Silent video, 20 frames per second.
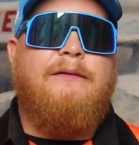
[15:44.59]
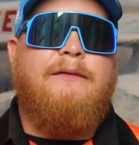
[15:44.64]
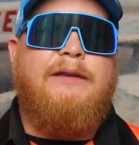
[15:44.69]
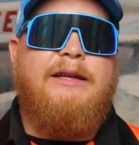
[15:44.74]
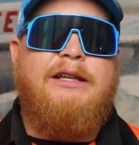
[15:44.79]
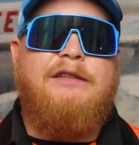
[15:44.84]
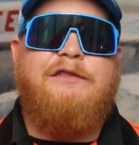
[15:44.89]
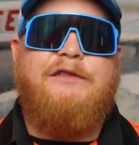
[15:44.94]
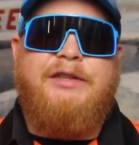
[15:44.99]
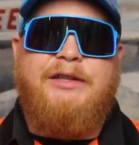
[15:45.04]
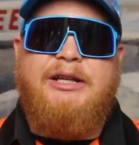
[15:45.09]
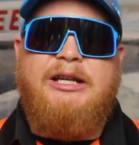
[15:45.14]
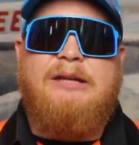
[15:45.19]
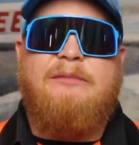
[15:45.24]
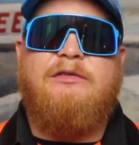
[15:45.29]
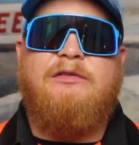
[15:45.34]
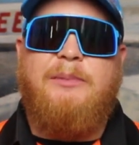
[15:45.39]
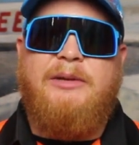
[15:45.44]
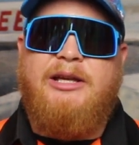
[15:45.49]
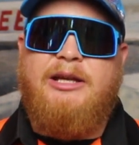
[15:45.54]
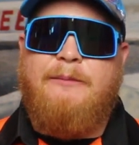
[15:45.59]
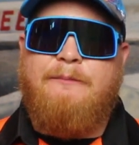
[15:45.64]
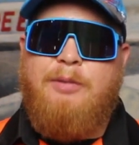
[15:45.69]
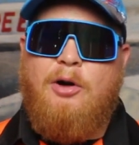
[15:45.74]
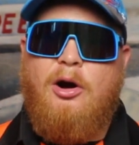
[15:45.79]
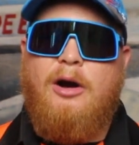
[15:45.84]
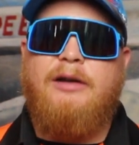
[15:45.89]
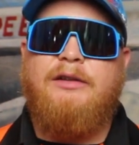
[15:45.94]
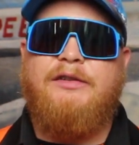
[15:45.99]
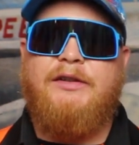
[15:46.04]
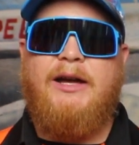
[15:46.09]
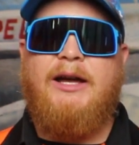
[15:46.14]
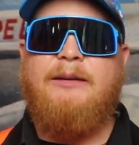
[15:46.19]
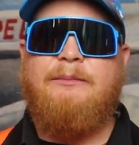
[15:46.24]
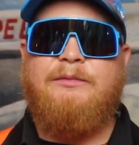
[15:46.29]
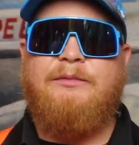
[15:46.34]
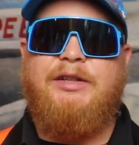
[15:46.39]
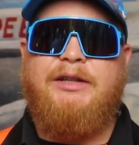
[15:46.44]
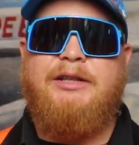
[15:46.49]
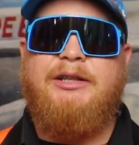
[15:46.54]
These teams being
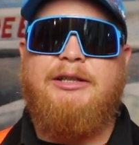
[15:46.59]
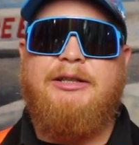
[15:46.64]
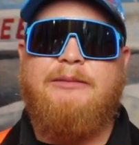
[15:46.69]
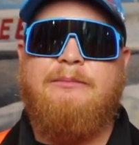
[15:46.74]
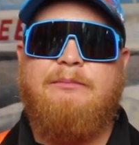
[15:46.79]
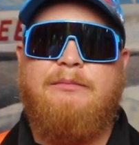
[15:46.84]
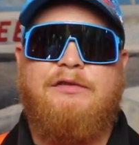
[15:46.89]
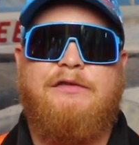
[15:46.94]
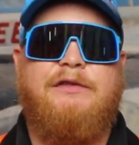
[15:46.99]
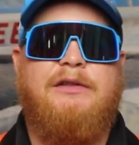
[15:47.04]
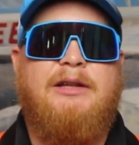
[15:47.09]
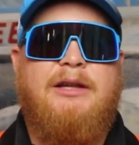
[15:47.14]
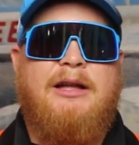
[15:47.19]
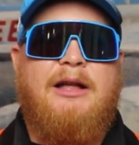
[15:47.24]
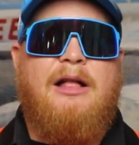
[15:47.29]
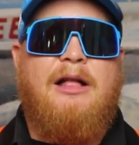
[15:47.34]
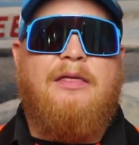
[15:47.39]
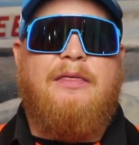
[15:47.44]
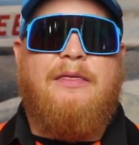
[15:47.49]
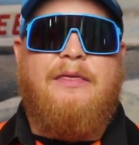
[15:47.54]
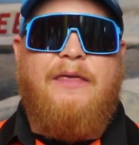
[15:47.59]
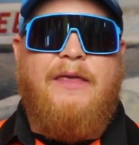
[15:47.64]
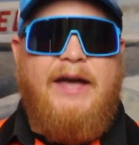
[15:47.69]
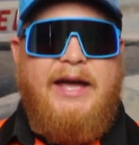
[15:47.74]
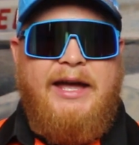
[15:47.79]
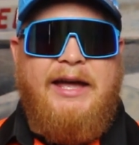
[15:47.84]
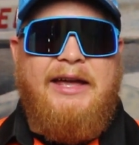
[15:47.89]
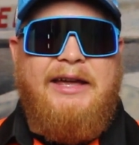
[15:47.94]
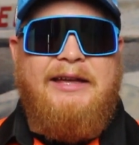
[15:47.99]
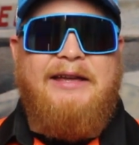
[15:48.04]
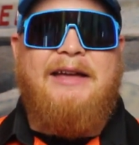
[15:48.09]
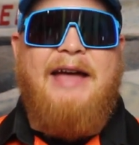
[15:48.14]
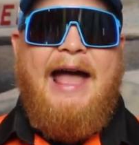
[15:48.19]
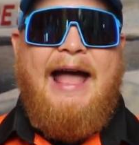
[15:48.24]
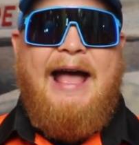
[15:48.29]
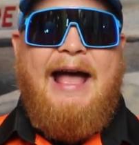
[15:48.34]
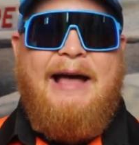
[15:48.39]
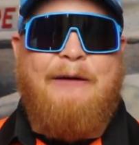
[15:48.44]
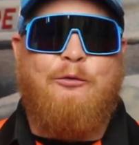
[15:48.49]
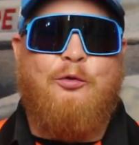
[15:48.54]
part-time teams,
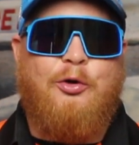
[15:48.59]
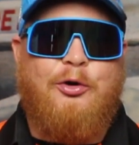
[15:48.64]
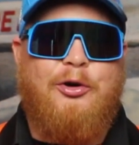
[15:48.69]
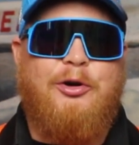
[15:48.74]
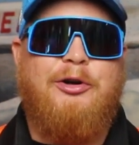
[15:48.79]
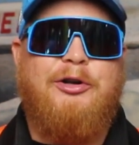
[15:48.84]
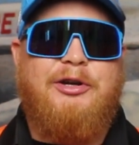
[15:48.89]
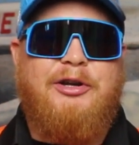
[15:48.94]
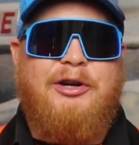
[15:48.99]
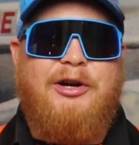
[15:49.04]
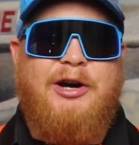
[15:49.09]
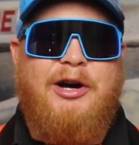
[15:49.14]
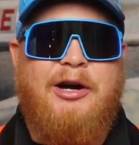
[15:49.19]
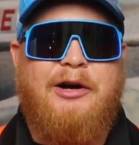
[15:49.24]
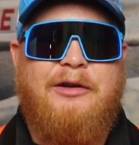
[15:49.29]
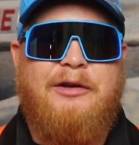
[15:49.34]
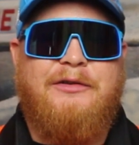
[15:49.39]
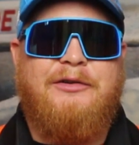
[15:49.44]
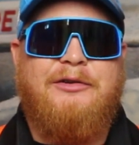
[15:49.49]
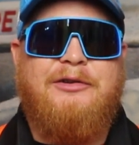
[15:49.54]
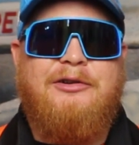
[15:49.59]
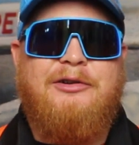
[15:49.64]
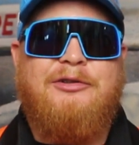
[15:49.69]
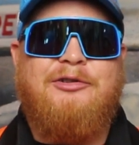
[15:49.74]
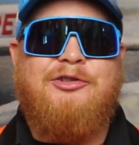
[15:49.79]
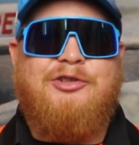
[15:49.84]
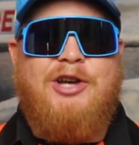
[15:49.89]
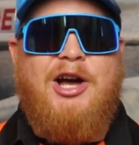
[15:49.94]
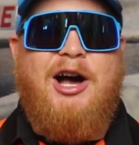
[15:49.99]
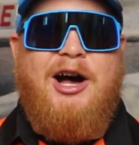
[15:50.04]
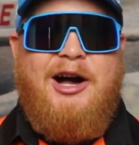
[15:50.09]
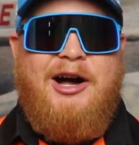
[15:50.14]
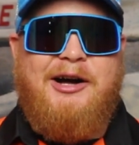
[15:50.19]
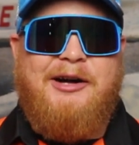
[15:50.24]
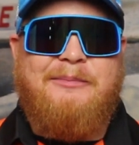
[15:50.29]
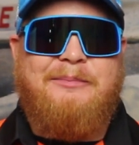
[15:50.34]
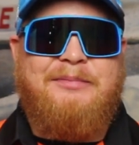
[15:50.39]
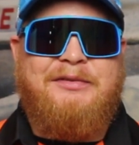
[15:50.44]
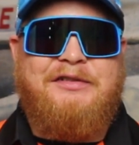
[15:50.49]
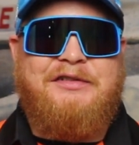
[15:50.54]
they work other
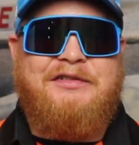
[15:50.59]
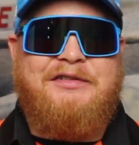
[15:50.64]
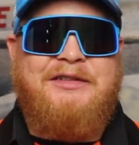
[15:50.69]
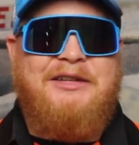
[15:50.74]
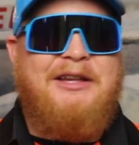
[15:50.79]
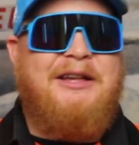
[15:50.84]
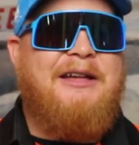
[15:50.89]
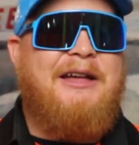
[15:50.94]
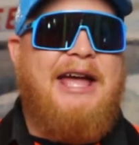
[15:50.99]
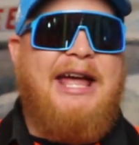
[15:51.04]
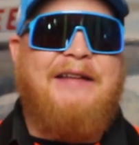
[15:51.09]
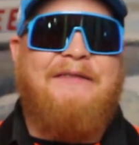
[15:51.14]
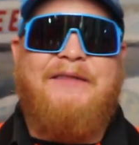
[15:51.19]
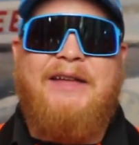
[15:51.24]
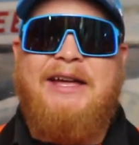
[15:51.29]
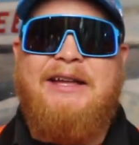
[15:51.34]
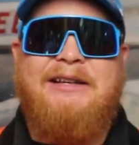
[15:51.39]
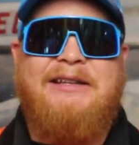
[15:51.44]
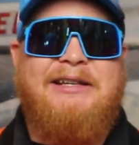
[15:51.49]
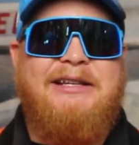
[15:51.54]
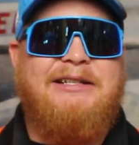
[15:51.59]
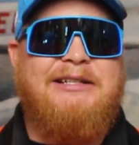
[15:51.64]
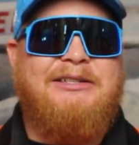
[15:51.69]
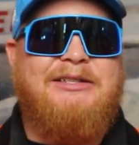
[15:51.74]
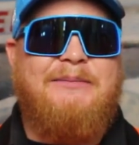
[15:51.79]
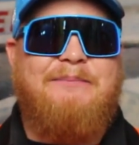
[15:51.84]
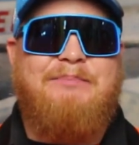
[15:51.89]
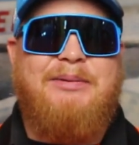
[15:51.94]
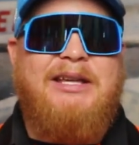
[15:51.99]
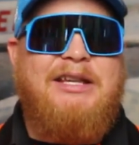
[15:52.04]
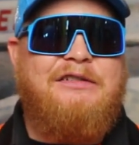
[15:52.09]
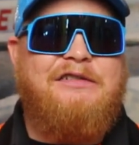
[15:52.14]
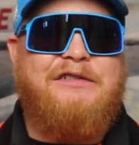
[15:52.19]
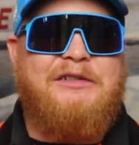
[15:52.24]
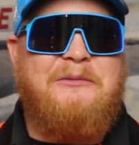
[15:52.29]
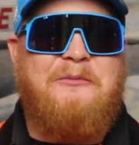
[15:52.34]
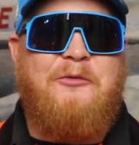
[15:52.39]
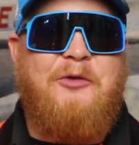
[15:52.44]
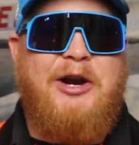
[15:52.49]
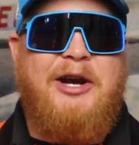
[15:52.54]
jobs. And they needed to be
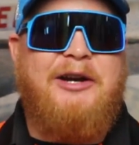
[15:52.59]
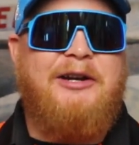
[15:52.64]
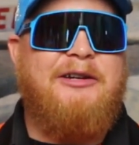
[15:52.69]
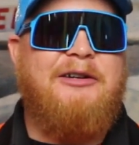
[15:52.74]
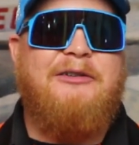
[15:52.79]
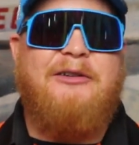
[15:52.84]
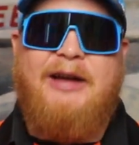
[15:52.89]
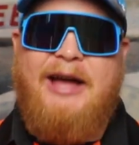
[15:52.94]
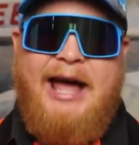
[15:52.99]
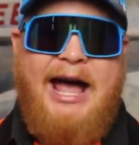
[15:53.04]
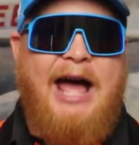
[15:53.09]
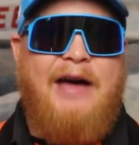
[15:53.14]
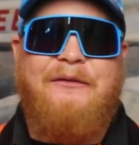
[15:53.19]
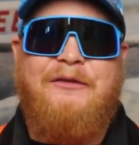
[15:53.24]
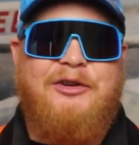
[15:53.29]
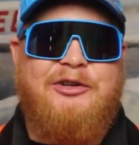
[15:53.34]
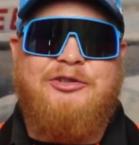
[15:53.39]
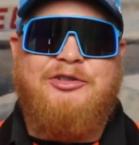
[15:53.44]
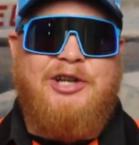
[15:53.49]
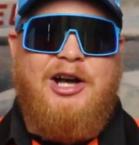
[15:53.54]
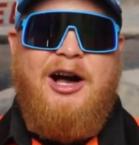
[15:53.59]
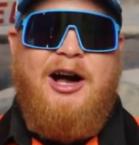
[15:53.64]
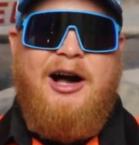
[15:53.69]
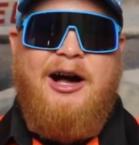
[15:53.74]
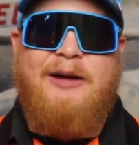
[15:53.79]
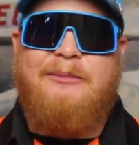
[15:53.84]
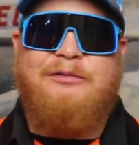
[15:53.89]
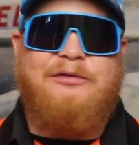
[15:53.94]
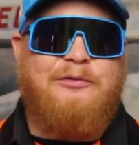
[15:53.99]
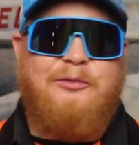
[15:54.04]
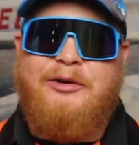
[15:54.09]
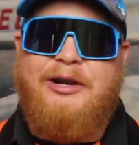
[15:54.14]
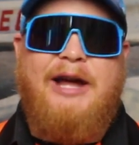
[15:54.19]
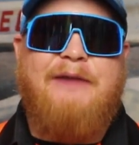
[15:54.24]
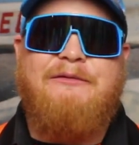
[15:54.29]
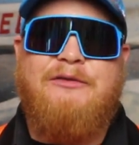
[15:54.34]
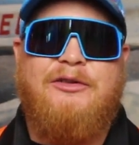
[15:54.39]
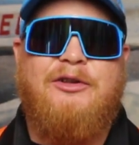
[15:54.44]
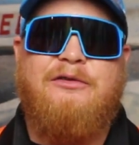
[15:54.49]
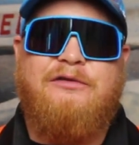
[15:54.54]
somewhere at their jobs,
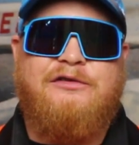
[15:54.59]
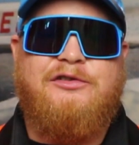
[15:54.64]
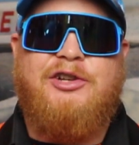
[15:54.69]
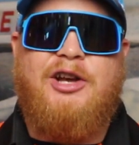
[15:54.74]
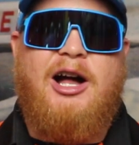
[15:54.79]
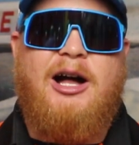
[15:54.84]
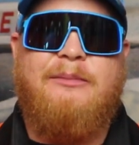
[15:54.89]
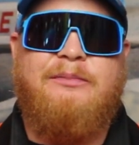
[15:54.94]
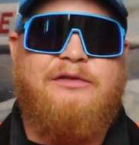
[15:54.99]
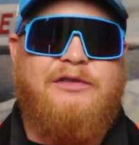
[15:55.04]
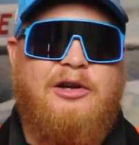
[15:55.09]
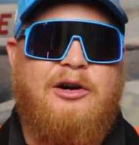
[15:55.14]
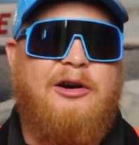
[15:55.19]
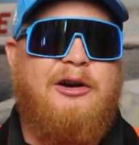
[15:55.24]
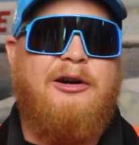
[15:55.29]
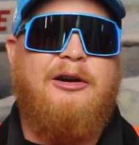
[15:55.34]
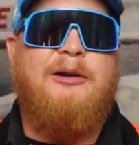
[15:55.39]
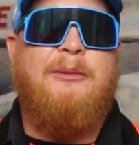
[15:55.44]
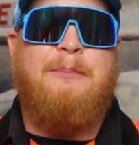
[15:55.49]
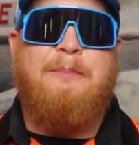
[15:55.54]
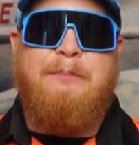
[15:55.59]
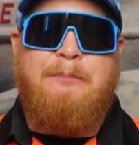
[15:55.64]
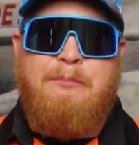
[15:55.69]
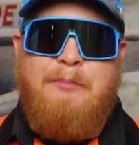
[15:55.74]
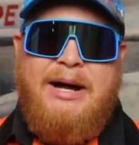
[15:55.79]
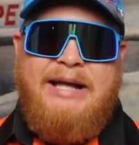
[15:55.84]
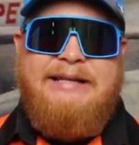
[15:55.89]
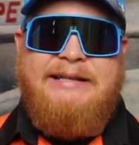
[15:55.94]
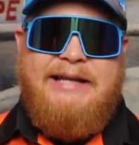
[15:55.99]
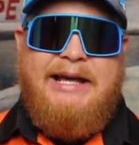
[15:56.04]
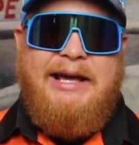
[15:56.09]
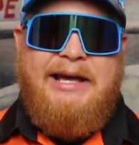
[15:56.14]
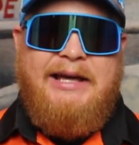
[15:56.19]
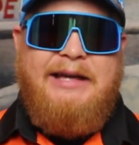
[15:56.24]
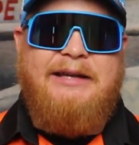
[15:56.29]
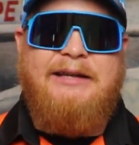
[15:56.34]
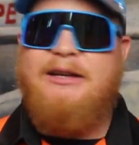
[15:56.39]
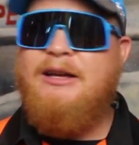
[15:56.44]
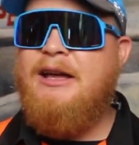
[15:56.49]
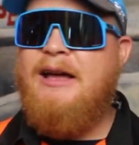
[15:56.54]
whatever those jobs are,
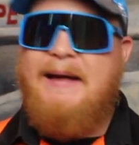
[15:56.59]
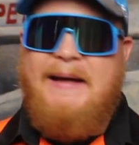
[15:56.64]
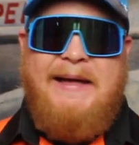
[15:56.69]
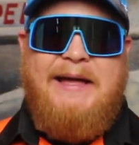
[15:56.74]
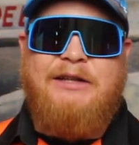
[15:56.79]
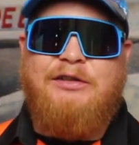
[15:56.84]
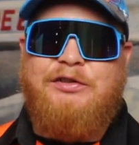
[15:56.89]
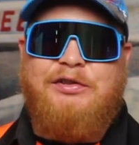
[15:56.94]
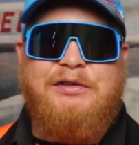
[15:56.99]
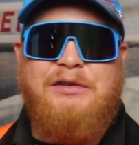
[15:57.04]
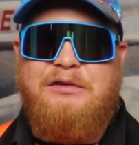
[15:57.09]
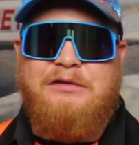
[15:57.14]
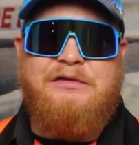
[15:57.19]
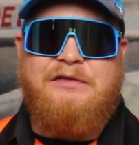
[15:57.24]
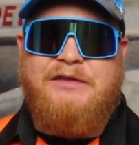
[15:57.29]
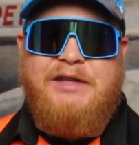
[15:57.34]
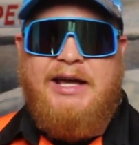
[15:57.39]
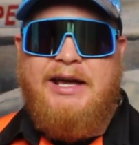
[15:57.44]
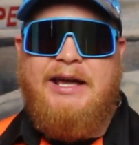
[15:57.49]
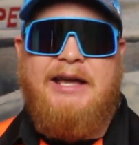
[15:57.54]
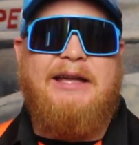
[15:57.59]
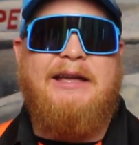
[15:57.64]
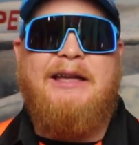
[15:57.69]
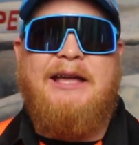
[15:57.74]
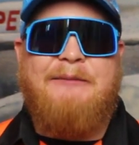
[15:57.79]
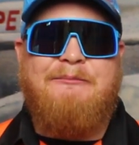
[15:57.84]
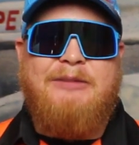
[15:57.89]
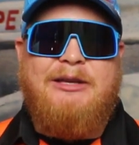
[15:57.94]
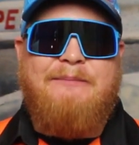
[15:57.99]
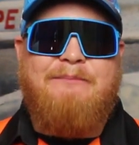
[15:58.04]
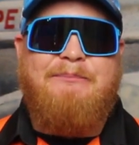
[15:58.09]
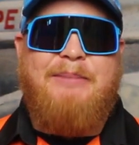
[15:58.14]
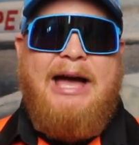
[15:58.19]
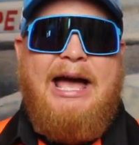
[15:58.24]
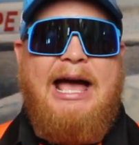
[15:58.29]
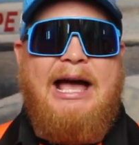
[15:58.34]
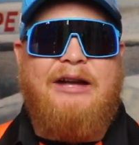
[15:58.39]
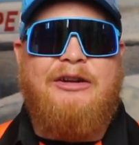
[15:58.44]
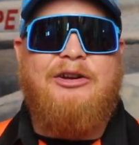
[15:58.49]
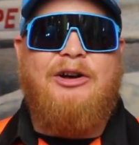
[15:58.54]
Monday and Tuesday, and be
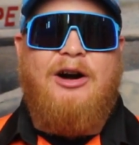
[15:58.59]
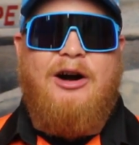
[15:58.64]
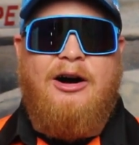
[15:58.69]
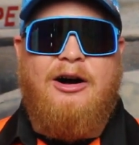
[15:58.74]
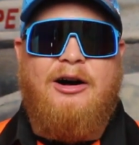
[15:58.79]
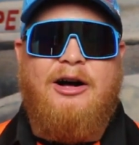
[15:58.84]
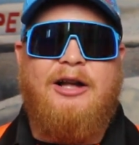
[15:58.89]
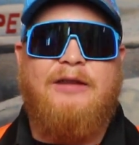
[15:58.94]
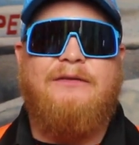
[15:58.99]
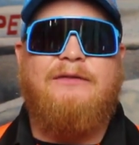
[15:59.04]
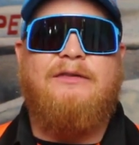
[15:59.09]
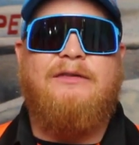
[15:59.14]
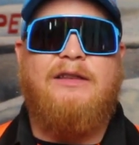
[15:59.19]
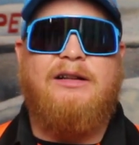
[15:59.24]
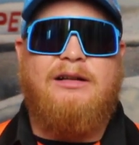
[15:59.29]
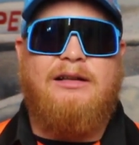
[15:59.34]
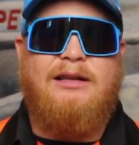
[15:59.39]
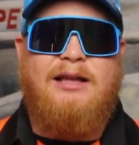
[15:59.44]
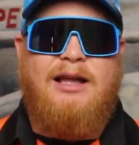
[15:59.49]
back on the